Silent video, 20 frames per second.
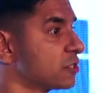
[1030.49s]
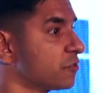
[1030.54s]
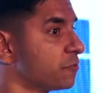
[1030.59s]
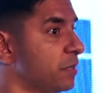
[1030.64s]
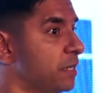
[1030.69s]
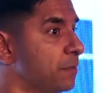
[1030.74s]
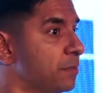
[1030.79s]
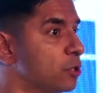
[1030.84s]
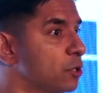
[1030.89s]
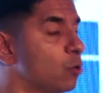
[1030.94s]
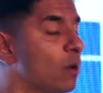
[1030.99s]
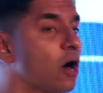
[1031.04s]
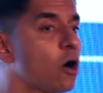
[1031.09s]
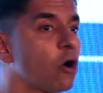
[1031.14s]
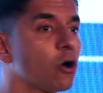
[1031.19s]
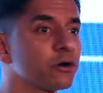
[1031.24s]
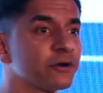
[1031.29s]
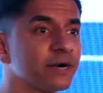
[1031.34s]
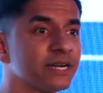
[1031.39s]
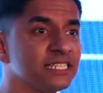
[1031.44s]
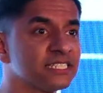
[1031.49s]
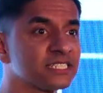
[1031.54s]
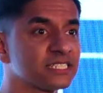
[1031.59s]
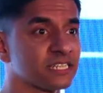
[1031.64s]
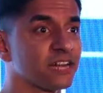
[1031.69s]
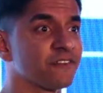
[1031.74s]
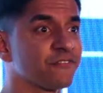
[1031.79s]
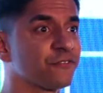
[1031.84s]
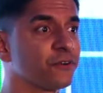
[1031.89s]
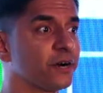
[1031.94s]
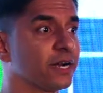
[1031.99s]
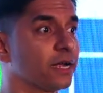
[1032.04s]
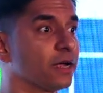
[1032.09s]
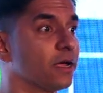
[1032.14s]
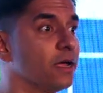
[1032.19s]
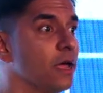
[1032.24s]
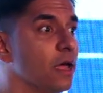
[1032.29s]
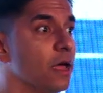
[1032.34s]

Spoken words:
of people who are already suffering.